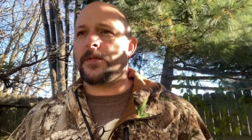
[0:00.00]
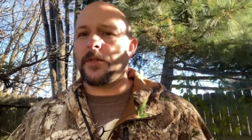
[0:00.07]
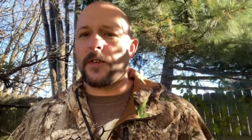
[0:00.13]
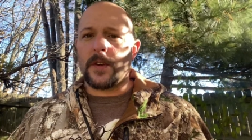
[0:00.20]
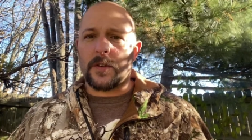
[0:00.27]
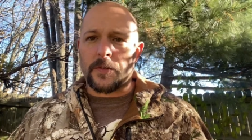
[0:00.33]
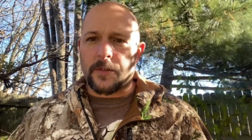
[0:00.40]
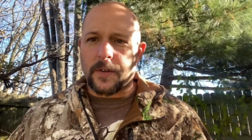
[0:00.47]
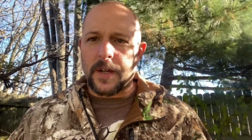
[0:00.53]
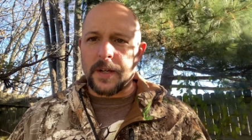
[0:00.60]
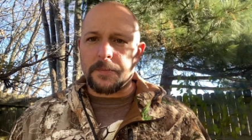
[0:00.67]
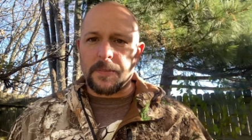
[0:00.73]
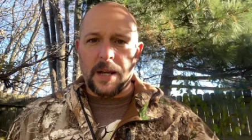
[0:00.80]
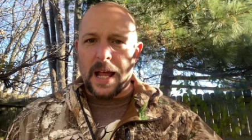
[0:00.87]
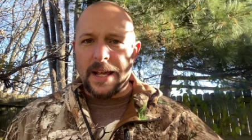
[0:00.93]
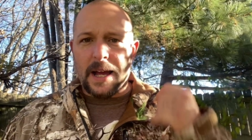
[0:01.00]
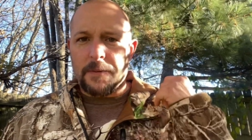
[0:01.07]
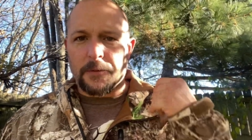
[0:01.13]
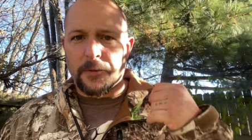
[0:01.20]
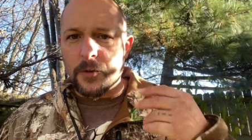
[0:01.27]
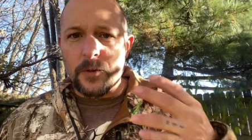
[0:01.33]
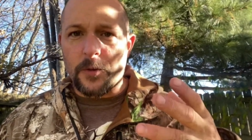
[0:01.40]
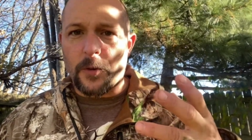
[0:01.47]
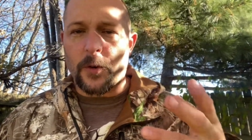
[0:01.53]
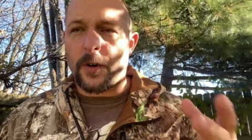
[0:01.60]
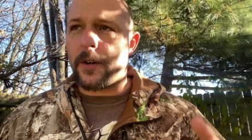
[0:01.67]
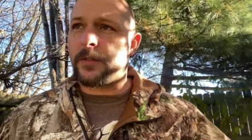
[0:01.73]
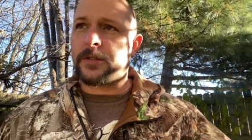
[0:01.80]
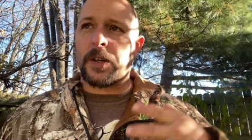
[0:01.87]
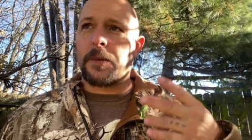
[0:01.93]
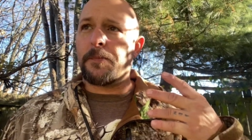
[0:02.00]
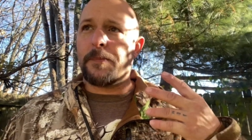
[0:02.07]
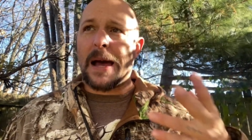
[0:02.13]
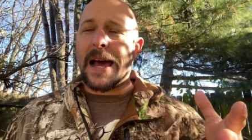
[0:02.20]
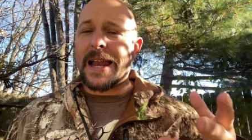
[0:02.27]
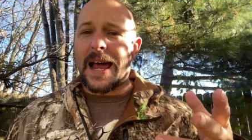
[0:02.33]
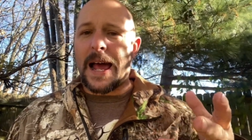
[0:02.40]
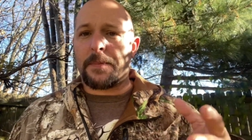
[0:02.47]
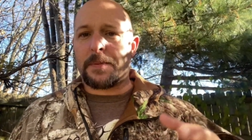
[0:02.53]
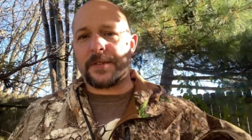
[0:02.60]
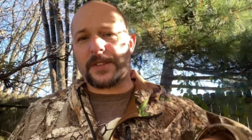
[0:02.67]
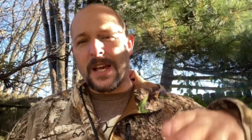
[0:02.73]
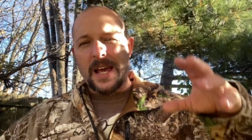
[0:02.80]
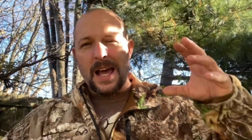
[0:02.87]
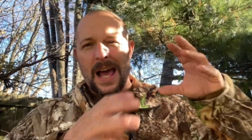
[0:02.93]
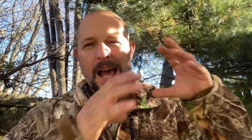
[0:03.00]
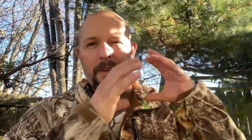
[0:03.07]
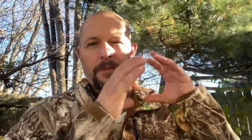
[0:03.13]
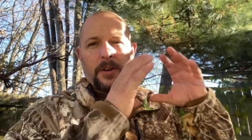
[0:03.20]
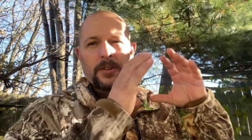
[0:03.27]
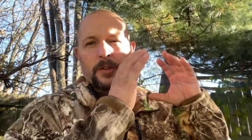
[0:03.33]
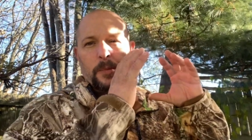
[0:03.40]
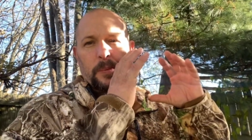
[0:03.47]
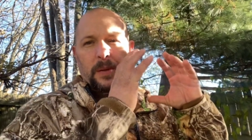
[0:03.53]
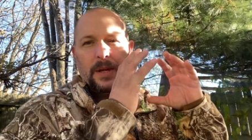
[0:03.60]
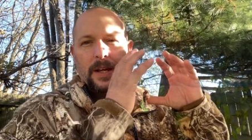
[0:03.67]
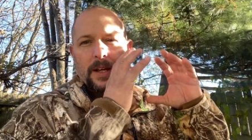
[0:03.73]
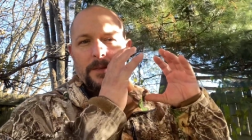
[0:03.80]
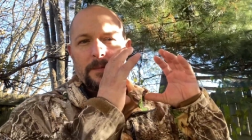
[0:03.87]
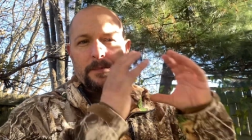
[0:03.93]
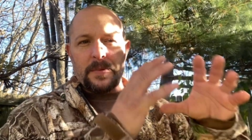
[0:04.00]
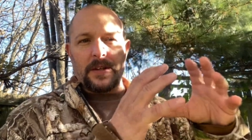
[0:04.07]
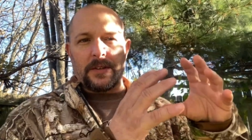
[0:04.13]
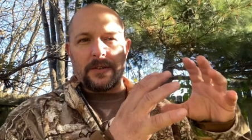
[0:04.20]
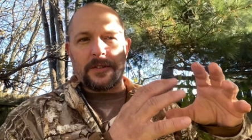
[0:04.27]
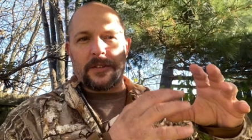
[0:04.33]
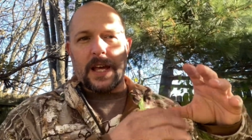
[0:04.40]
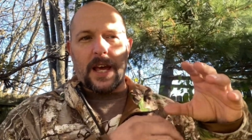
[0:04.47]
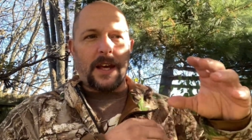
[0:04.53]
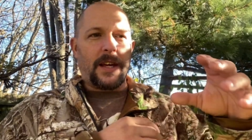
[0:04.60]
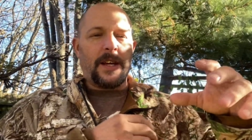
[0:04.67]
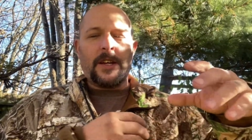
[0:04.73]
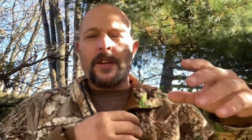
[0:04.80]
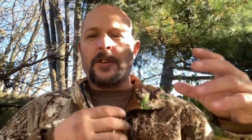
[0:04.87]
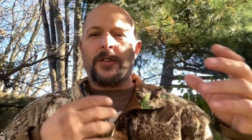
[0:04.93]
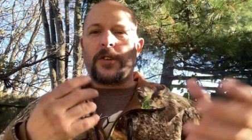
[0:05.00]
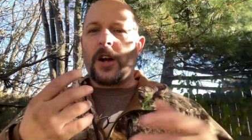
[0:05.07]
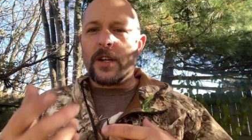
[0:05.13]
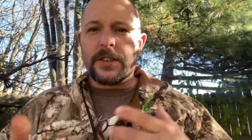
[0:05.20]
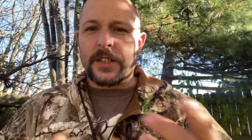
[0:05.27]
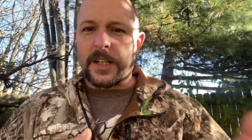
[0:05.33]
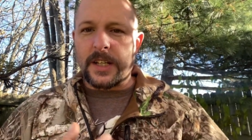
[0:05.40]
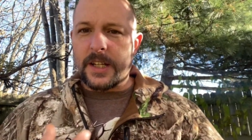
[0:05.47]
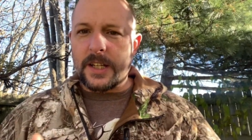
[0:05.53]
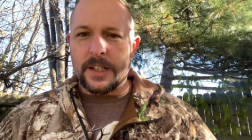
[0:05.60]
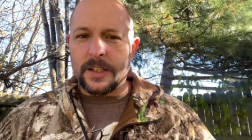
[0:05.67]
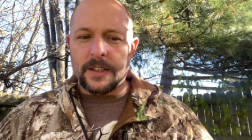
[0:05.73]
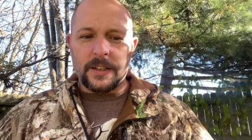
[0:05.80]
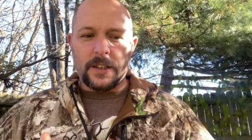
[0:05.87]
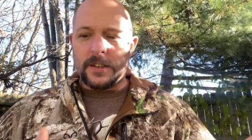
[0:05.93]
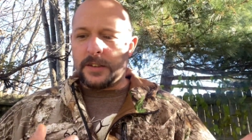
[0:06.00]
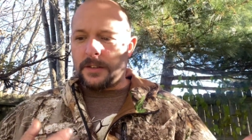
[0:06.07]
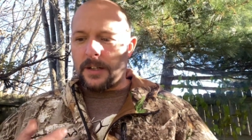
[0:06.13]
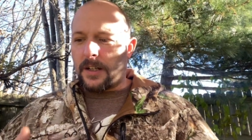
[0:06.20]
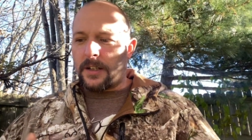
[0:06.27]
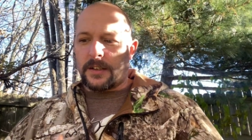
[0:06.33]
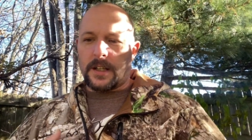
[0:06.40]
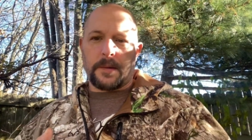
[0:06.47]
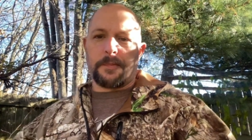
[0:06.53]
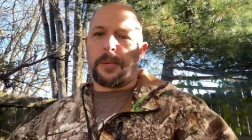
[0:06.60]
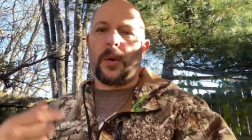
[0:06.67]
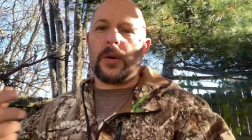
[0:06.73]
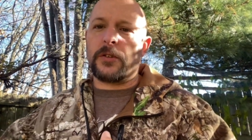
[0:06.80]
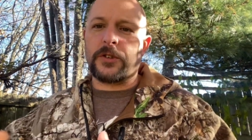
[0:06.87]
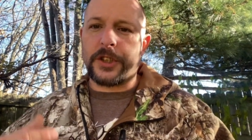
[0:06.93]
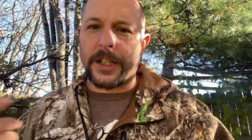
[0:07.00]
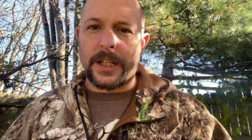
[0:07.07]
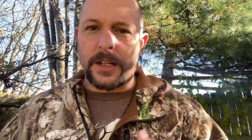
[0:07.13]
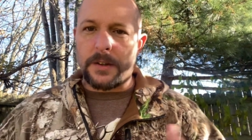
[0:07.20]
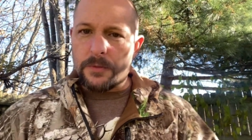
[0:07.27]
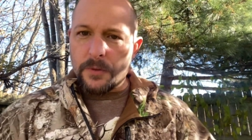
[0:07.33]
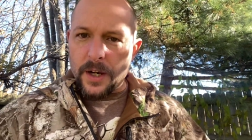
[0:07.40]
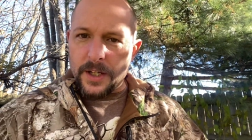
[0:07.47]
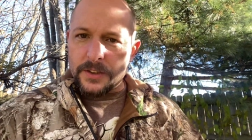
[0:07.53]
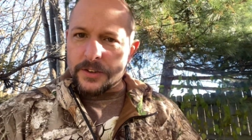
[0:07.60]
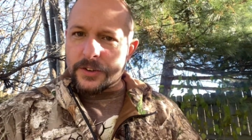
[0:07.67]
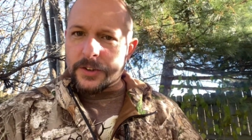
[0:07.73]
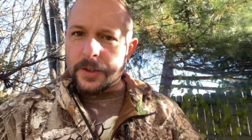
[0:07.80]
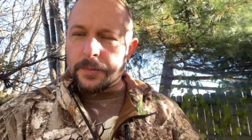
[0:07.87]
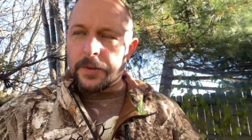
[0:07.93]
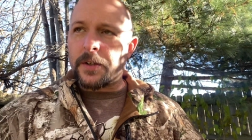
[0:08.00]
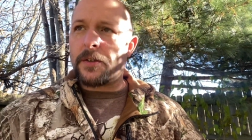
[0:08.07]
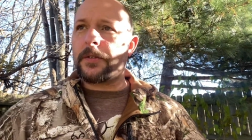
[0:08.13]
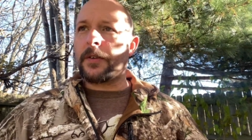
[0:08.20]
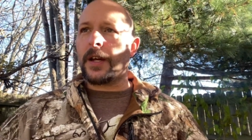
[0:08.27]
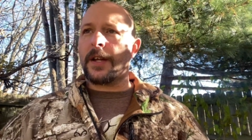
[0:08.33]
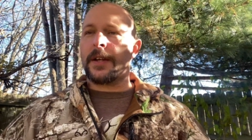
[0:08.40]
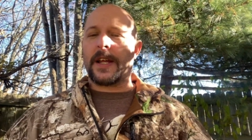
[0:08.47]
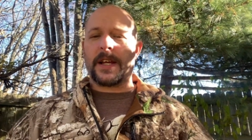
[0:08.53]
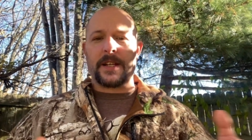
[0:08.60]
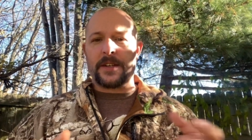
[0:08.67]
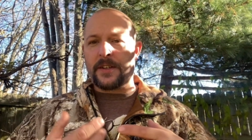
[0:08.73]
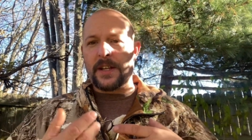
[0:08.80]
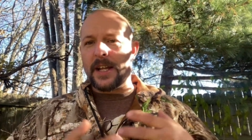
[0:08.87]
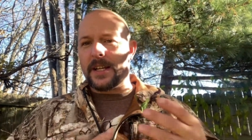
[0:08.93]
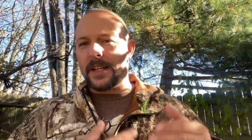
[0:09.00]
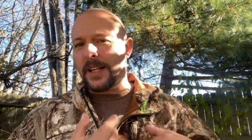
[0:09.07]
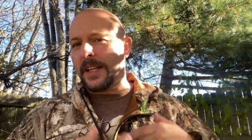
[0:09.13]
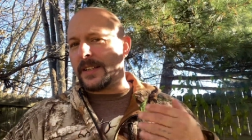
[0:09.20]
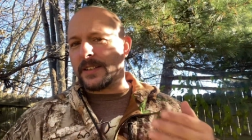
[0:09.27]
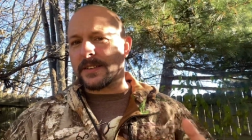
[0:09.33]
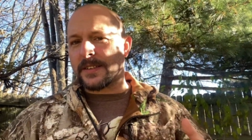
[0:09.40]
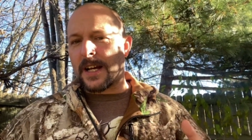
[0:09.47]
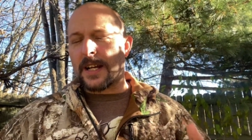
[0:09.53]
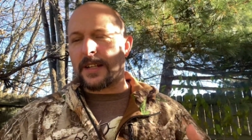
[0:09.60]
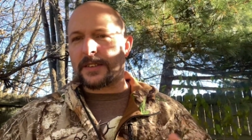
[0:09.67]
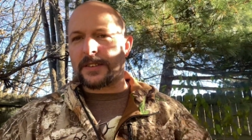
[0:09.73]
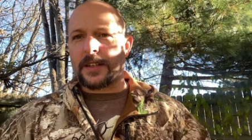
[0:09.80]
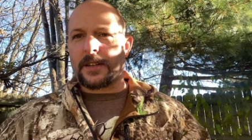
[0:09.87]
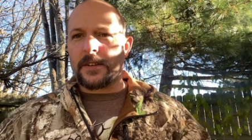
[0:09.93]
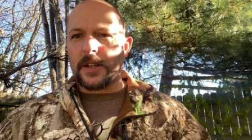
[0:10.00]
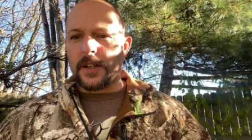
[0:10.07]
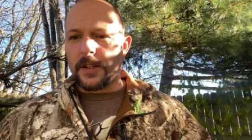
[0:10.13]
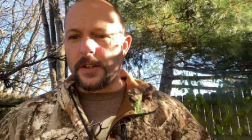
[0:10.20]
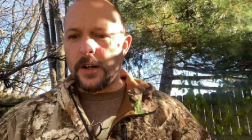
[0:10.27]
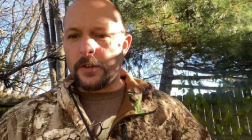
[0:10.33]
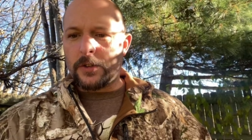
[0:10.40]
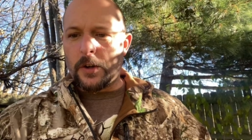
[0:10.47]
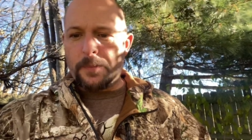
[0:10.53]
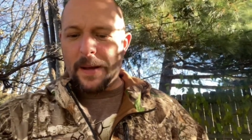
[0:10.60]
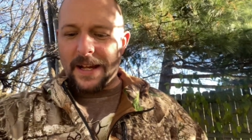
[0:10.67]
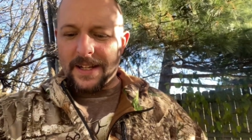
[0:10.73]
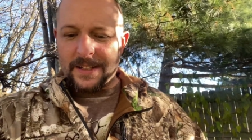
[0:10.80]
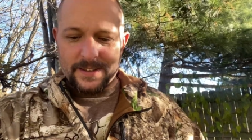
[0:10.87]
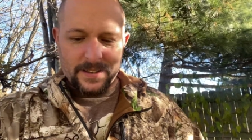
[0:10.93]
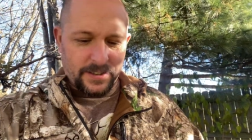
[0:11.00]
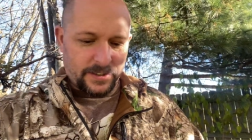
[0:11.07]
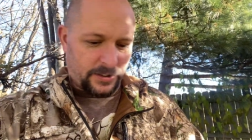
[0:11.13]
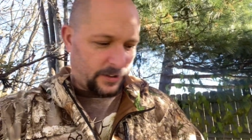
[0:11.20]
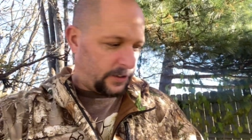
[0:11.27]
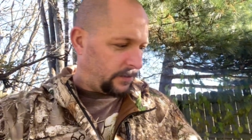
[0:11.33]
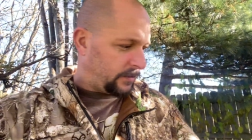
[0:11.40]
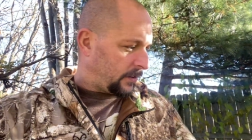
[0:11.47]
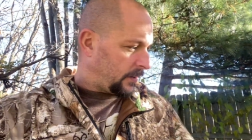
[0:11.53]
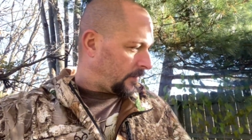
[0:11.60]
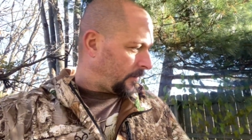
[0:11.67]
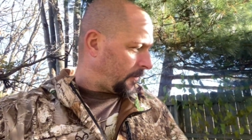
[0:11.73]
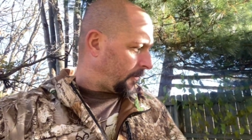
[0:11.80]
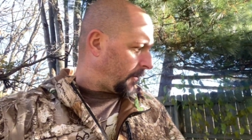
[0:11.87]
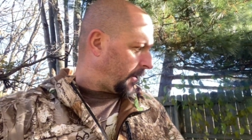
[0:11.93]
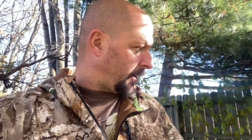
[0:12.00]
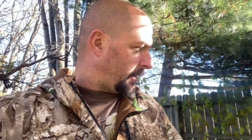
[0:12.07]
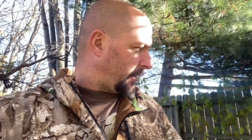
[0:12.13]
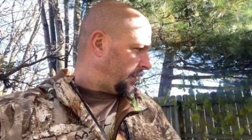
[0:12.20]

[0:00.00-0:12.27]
little freak, but I got food for her. If something bad happens, I've also planned meals that, you know, dogs can eat. Uh, like boiled chicken and rice or something, right? They can they can eat this kind of stuff. No, don't bang into this, you little freak.